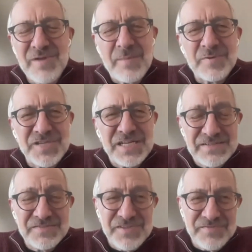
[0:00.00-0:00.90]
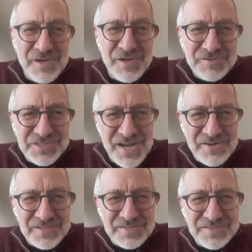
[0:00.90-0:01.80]
representatives of the host
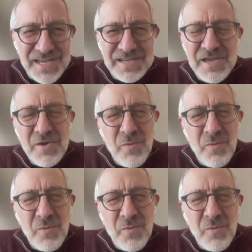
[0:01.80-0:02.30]
country, and saying,